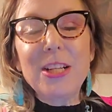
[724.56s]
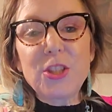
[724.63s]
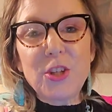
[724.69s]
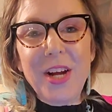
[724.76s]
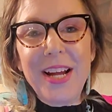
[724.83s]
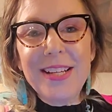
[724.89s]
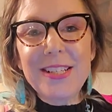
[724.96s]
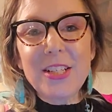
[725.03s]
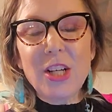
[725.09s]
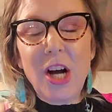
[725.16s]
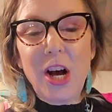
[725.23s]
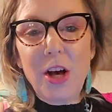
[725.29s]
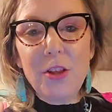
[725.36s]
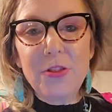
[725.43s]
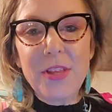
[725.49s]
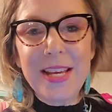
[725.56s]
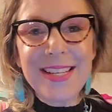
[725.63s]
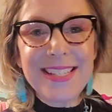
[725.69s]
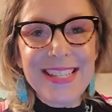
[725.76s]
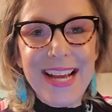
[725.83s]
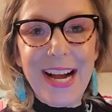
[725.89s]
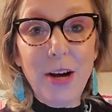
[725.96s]
by trying to call
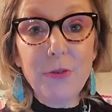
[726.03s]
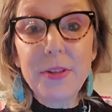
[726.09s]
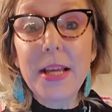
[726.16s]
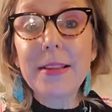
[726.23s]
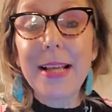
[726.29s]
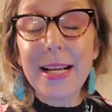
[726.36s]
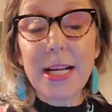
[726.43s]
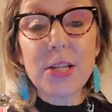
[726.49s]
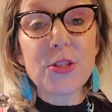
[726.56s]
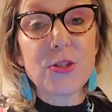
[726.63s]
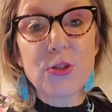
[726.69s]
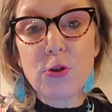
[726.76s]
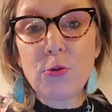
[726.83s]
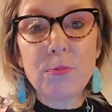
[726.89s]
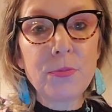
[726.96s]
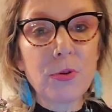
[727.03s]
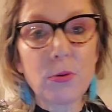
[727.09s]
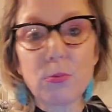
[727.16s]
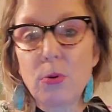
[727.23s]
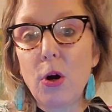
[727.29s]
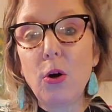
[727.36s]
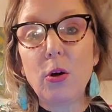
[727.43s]
things out they like assume
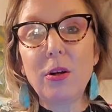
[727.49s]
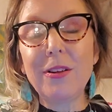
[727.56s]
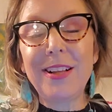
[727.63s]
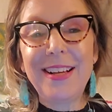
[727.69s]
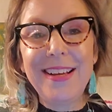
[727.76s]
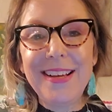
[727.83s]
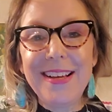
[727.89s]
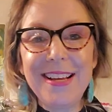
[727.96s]
the role